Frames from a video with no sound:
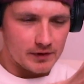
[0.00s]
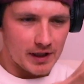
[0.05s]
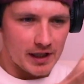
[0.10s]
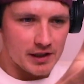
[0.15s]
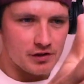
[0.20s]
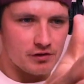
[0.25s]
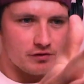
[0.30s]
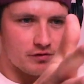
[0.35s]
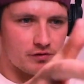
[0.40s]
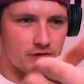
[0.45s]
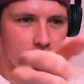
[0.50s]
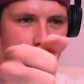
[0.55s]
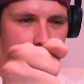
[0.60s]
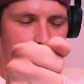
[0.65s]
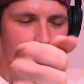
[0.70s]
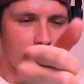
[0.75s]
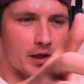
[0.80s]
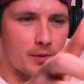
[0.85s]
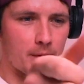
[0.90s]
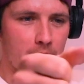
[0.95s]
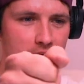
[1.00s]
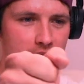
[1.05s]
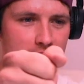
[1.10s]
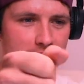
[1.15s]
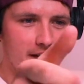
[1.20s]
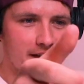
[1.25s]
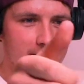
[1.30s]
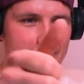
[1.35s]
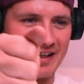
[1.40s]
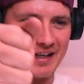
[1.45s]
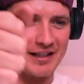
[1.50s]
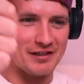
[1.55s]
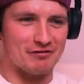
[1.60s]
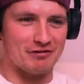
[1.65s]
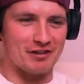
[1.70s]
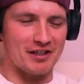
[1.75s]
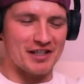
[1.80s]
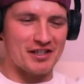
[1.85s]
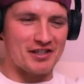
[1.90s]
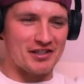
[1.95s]
That's really weird. That's
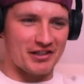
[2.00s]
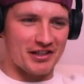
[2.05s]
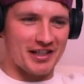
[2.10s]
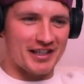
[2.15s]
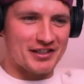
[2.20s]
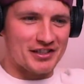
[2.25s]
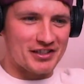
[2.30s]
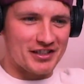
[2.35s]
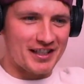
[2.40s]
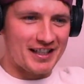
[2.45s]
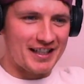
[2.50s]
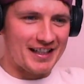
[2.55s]
really strange.